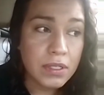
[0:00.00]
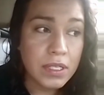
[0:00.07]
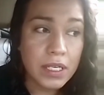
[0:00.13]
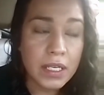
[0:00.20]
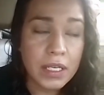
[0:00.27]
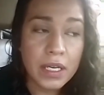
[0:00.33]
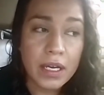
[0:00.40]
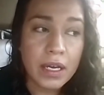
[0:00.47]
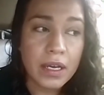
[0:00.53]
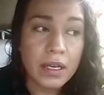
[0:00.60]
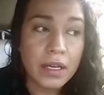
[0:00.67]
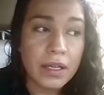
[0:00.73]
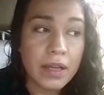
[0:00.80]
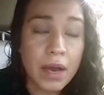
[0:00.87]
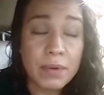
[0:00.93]

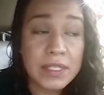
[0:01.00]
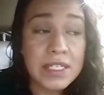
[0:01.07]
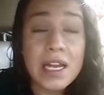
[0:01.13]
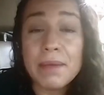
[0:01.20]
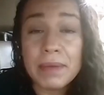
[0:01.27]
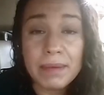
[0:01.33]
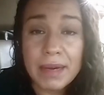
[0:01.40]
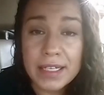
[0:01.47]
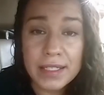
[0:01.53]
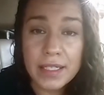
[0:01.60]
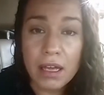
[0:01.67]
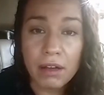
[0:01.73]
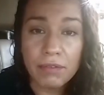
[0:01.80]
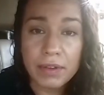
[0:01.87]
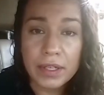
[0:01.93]
to I was numbing
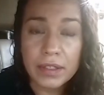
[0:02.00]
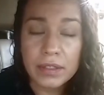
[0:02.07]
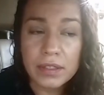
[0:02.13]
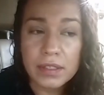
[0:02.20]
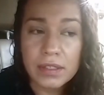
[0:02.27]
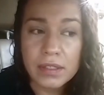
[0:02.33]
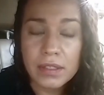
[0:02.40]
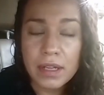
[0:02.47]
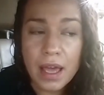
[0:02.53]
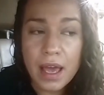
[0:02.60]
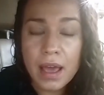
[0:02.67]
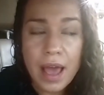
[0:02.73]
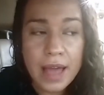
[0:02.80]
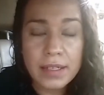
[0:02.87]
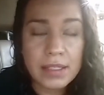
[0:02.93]
myself, and
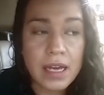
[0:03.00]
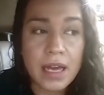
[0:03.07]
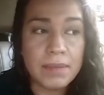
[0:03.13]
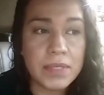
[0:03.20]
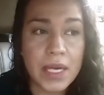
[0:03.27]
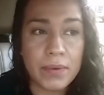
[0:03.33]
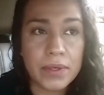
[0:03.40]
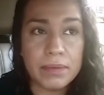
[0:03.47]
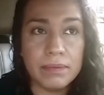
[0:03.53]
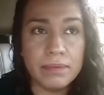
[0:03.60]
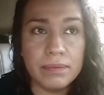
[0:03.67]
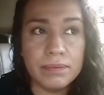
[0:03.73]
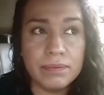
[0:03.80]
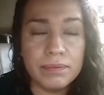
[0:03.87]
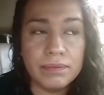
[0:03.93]
at times I would
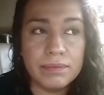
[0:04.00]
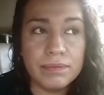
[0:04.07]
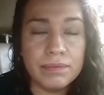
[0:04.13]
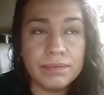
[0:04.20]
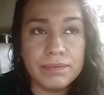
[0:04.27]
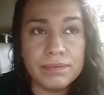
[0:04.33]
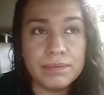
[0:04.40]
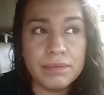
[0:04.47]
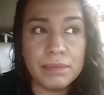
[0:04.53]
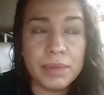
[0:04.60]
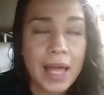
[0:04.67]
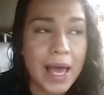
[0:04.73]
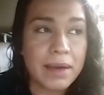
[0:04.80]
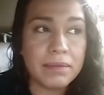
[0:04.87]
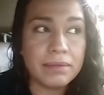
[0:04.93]

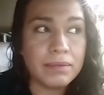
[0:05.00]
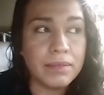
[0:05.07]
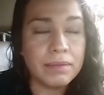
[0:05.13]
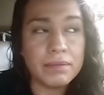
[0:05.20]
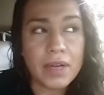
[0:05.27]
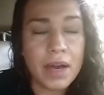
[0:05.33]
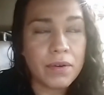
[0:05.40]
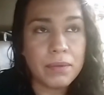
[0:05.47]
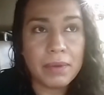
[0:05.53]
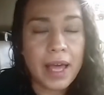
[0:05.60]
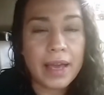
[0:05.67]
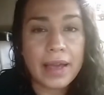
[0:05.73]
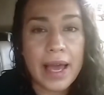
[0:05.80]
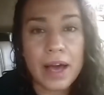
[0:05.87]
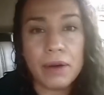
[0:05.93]
black I would
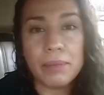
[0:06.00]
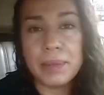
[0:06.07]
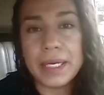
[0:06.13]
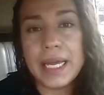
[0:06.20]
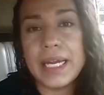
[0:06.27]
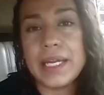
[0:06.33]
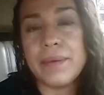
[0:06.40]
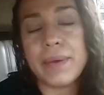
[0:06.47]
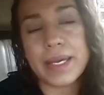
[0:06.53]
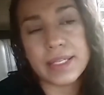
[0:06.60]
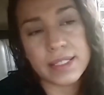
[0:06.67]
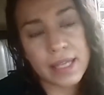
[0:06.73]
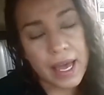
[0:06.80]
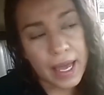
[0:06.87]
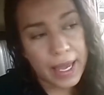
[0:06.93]
black out. But
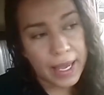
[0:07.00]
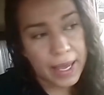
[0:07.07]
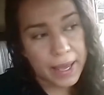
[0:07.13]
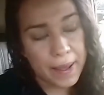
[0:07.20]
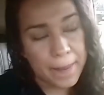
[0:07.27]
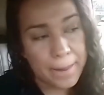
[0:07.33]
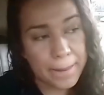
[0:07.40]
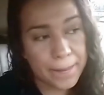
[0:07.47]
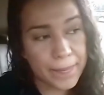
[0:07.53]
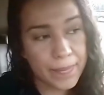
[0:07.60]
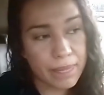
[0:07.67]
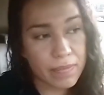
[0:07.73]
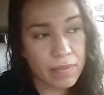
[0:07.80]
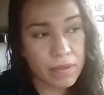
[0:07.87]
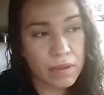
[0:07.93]
anyways, I uh,
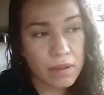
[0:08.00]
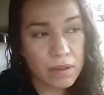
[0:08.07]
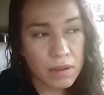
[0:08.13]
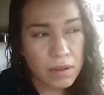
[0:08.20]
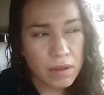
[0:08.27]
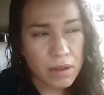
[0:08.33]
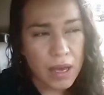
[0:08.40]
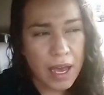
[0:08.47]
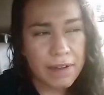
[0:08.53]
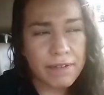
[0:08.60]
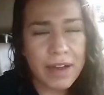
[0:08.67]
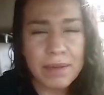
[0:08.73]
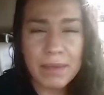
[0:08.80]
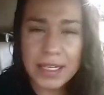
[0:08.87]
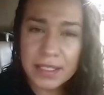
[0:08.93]
I
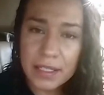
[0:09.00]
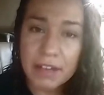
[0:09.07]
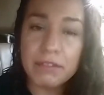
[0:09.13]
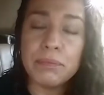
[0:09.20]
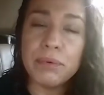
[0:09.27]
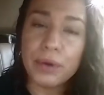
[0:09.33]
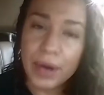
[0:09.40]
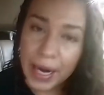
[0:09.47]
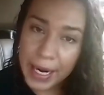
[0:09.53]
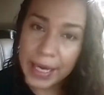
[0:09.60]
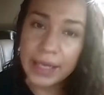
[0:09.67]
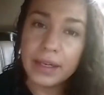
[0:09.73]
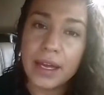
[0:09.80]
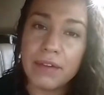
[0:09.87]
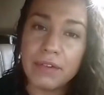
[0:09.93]
find myself
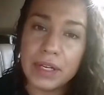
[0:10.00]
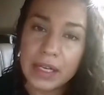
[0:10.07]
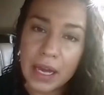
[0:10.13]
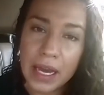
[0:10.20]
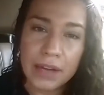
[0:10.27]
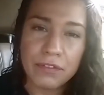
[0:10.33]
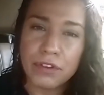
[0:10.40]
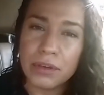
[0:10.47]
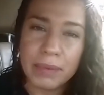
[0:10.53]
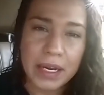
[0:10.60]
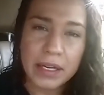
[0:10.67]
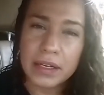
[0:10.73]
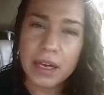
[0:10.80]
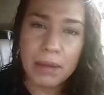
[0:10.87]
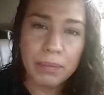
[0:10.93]
praying every night for
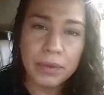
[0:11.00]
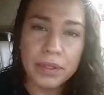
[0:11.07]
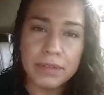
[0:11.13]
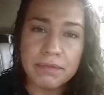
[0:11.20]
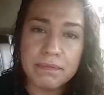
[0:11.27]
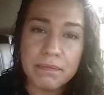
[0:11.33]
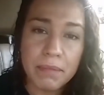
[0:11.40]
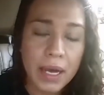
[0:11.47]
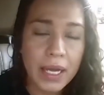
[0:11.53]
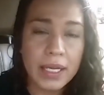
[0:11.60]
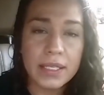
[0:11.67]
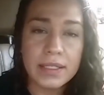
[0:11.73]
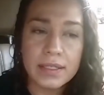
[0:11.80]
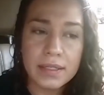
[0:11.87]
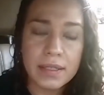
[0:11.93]
about a couple of
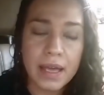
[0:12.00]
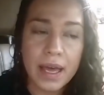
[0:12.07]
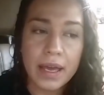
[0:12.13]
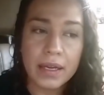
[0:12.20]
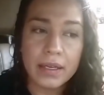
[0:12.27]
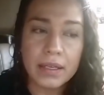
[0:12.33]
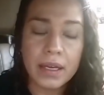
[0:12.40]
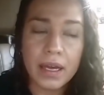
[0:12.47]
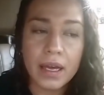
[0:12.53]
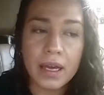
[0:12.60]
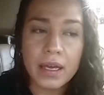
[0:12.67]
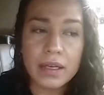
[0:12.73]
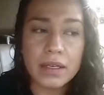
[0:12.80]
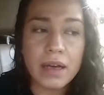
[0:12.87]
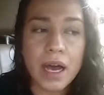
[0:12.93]
months that
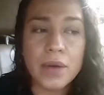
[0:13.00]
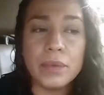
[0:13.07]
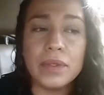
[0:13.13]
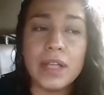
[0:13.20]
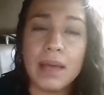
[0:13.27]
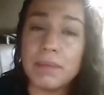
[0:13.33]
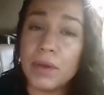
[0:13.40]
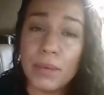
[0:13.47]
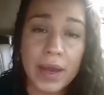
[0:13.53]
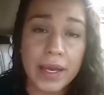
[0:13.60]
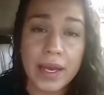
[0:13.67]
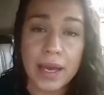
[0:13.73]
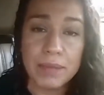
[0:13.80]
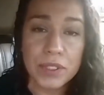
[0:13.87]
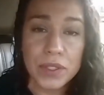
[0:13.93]
God will let me
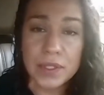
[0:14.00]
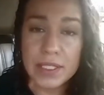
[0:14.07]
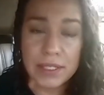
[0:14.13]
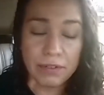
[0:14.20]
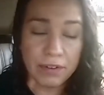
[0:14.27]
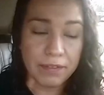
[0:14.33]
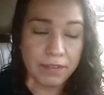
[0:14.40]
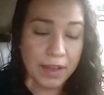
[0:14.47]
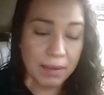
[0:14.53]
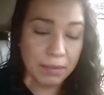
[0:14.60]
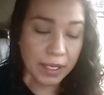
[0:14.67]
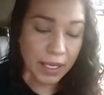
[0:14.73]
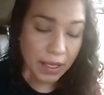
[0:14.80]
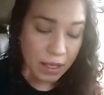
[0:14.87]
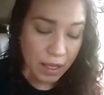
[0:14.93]
wake up to a different
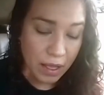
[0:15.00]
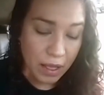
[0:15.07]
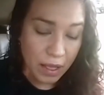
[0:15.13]
family